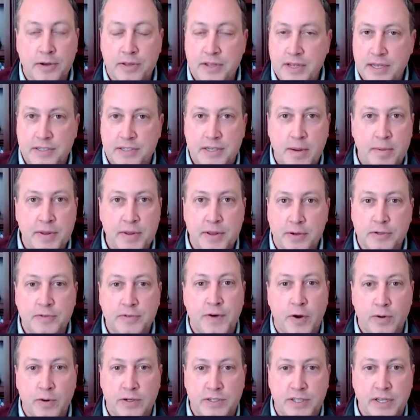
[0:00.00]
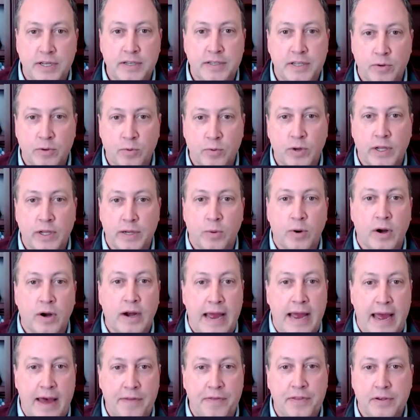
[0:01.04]
Murthy, some of those folks that really
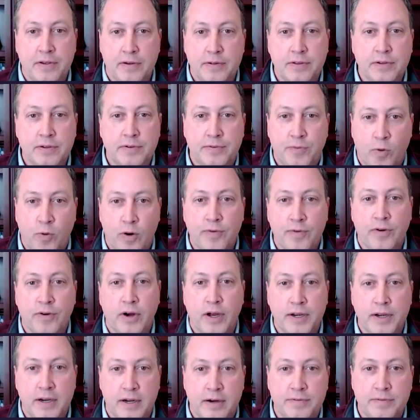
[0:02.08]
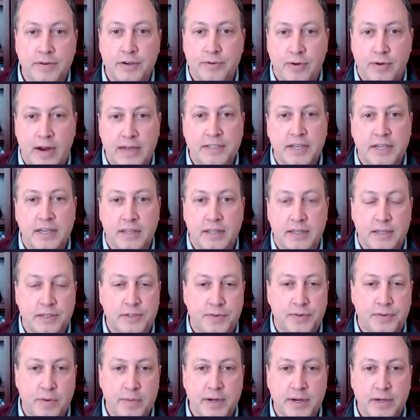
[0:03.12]
were at the forefront of addressing
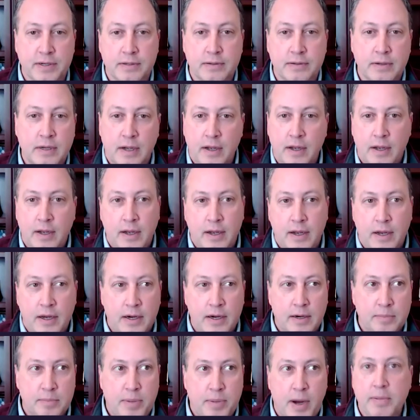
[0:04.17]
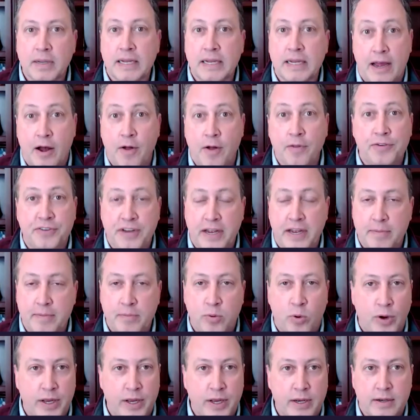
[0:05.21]
this from a public health
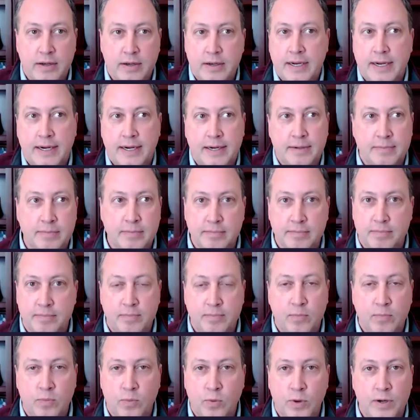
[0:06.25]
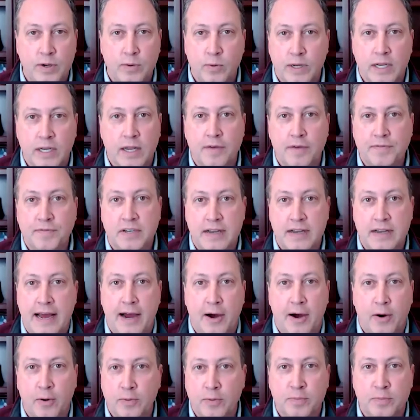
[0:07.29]
standpoint, would love to
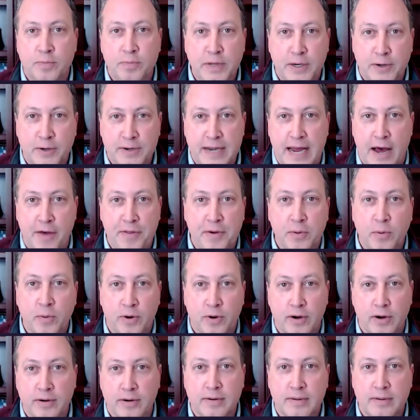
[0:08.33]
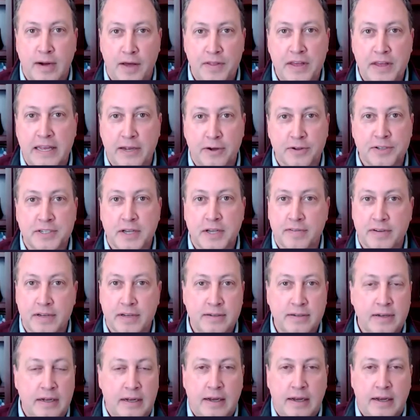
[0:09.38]
now that we're on the heels of
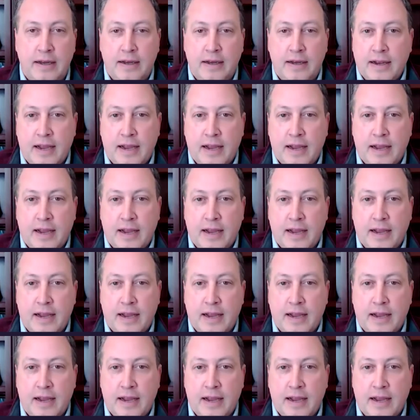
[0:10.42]
it,